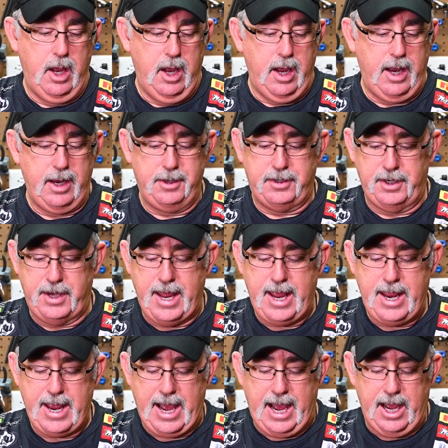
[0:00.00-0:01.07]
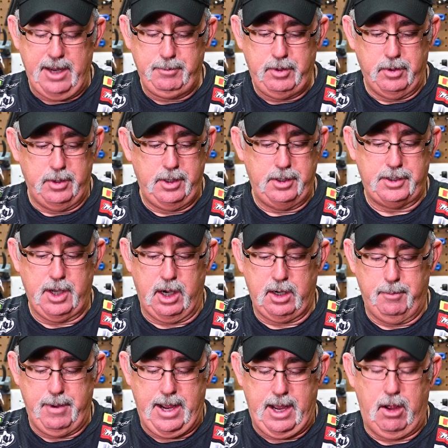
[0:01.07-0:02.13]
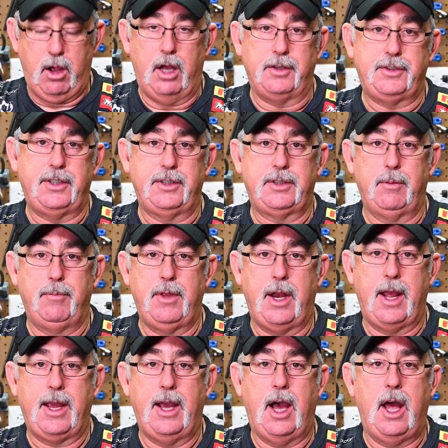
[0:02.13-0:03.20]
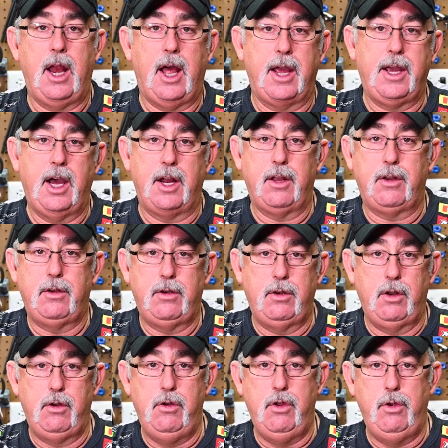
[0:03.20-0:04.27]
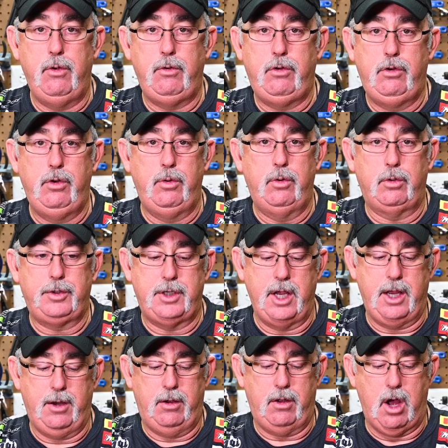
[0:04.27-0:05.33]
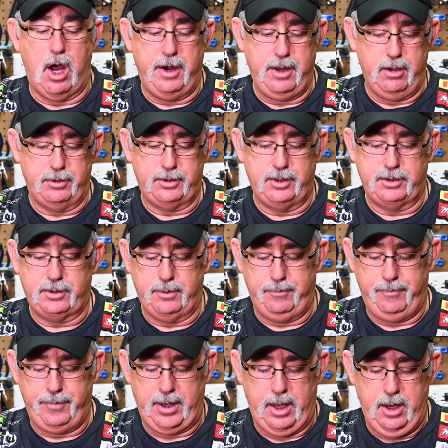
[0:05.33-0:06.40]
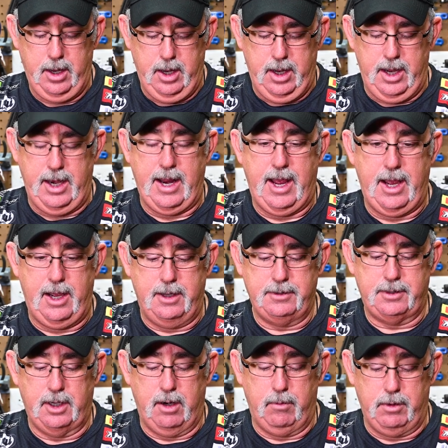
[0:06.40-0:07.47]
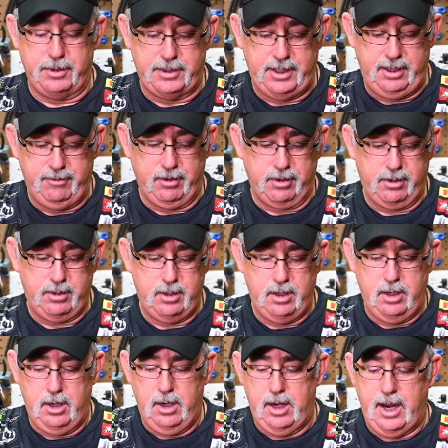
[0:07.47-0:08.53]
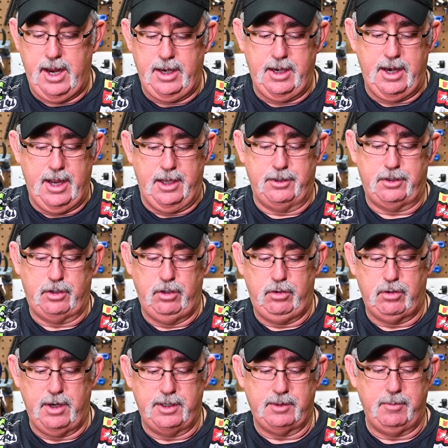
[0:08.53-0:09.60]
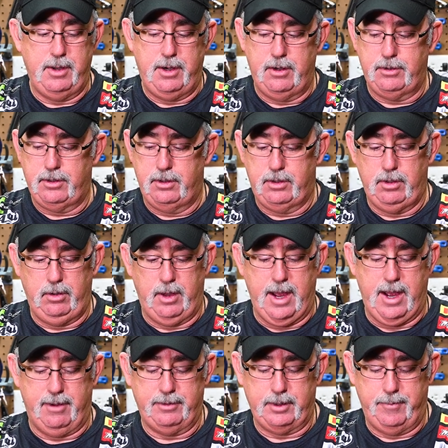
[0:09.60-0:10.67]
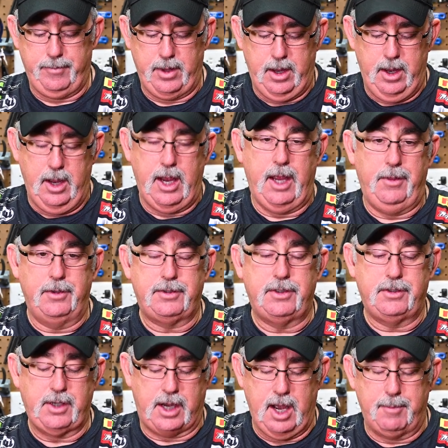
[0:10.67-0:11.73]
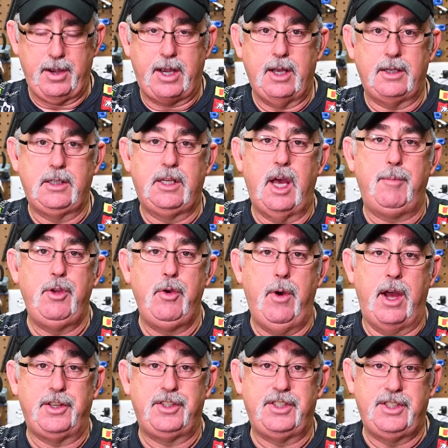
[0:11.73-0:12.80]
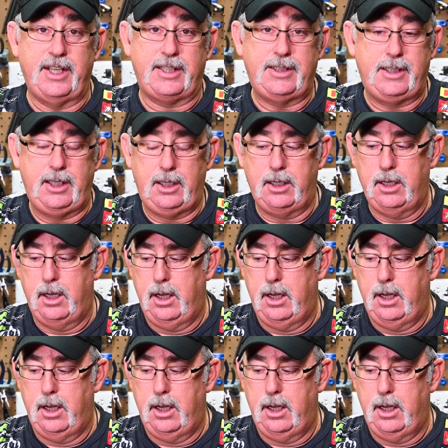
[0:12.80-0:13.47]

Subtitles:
And today I'm going to talk about a system that I got. I got a new dual channel audio system. It has a receiver and it has 2 transmitters and 2 lavs. And this is the Comica WS60.